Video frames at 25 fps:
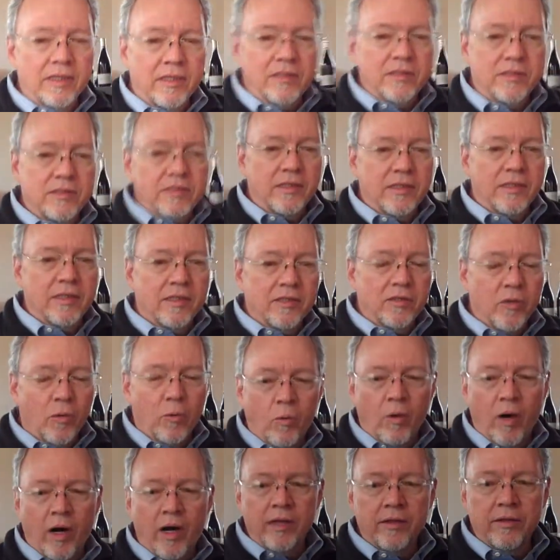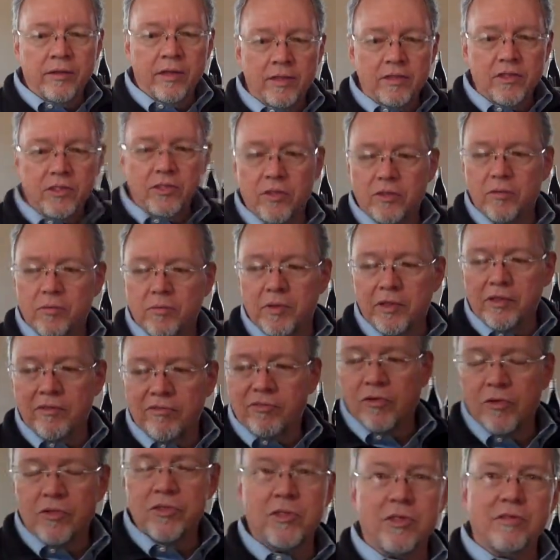is a wine that should be
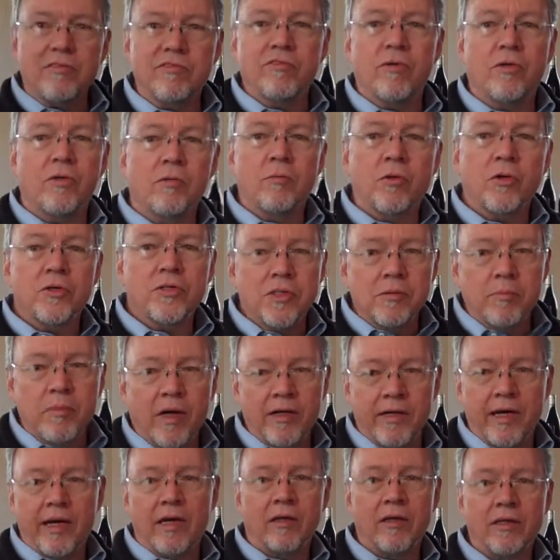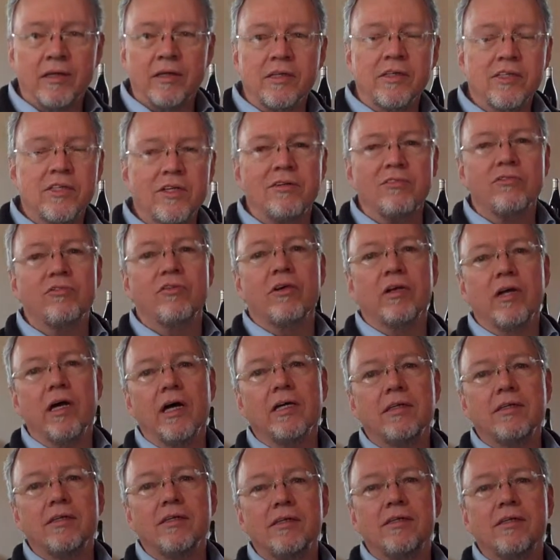first and foremost about elegance and
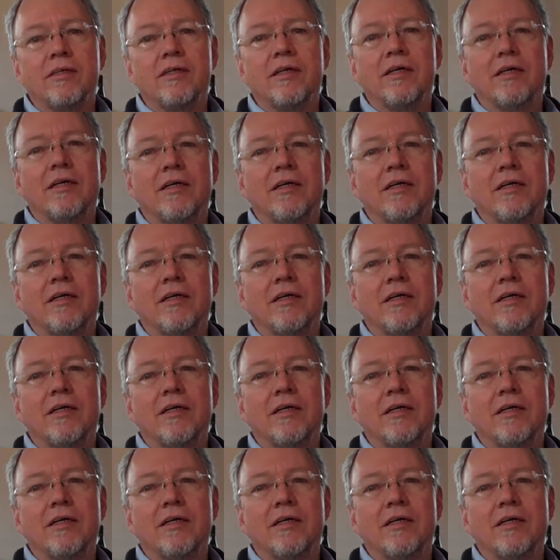finesse.